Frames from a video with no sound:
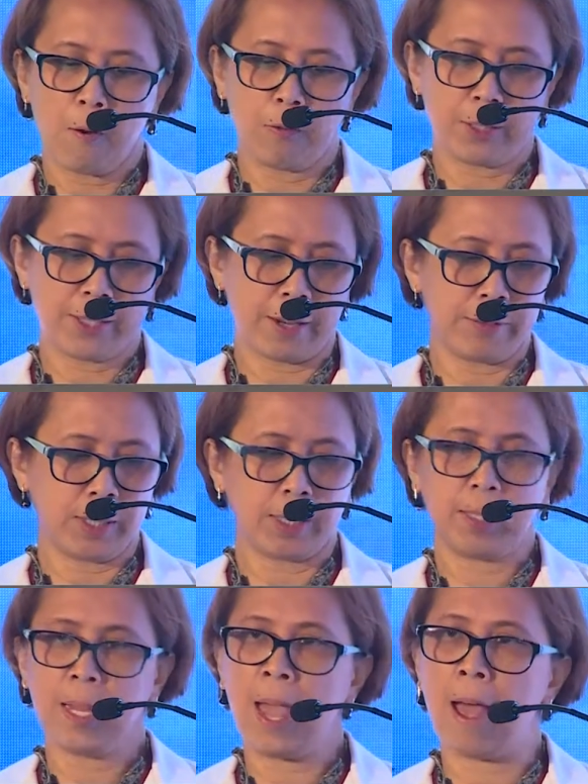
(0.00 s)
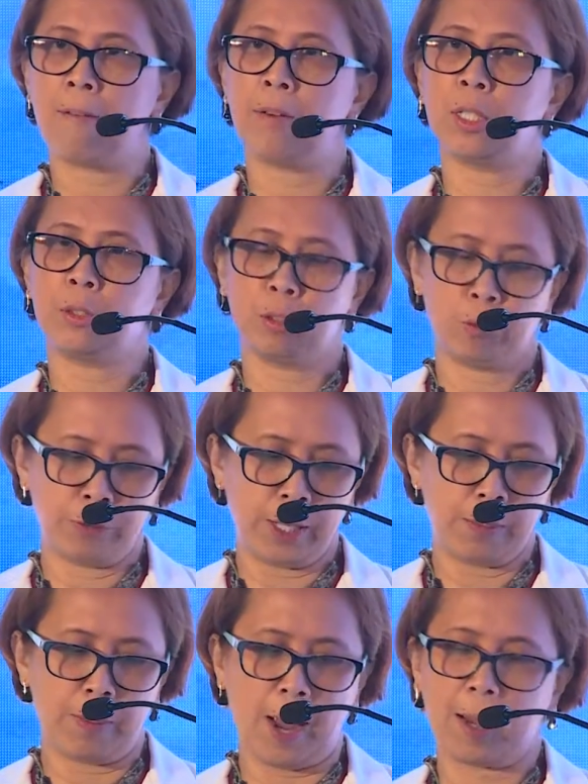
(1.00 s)
will definitely have a good
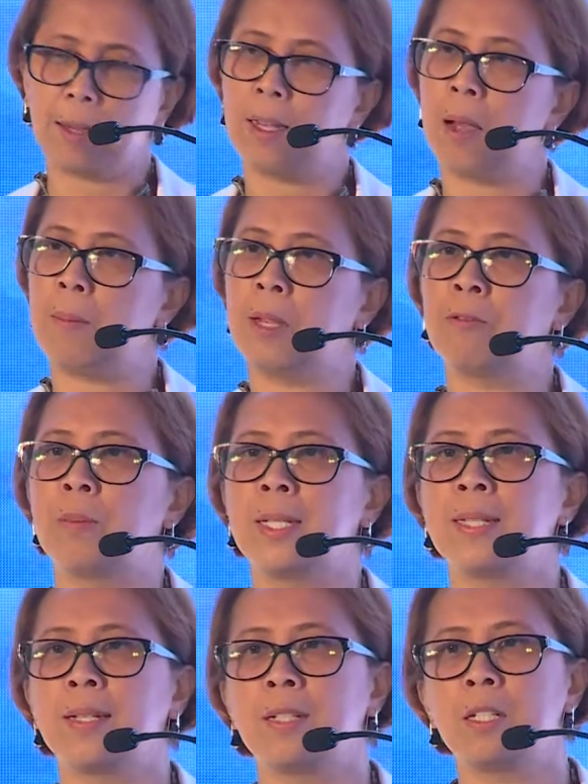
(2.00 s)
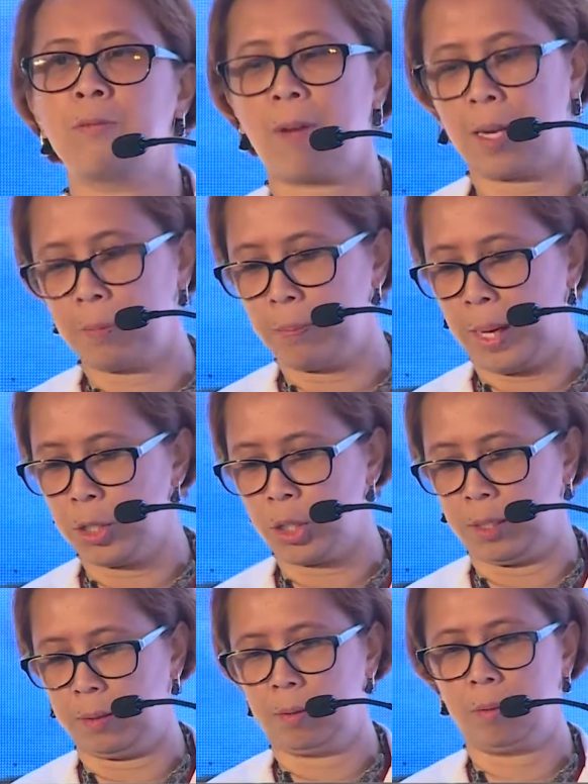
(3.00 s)
feedback coming from a satisfied patient.